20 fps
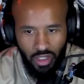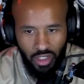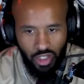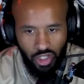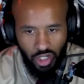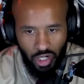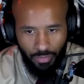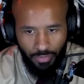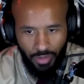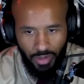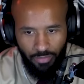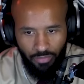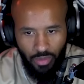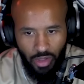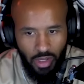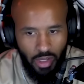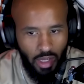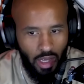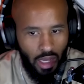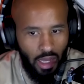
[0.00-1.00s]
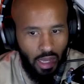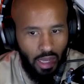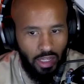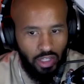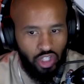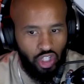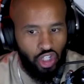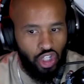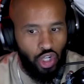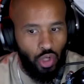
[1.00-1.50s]
Jumped it.
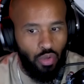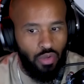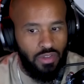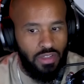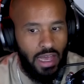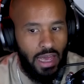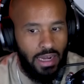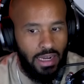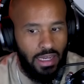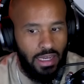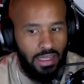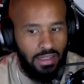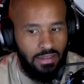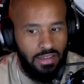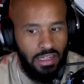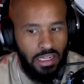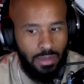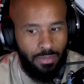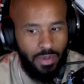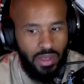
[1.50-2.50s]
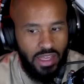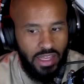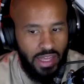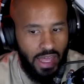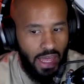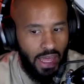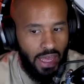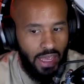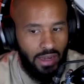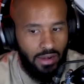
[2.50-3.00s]
Just shows that DDP
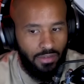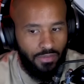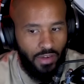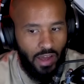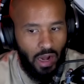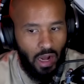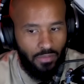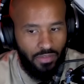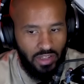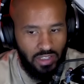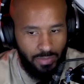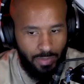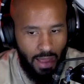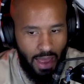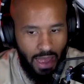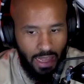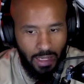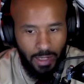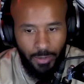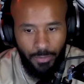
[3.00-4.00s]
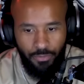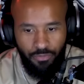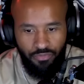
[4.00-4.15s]
can fight off his back.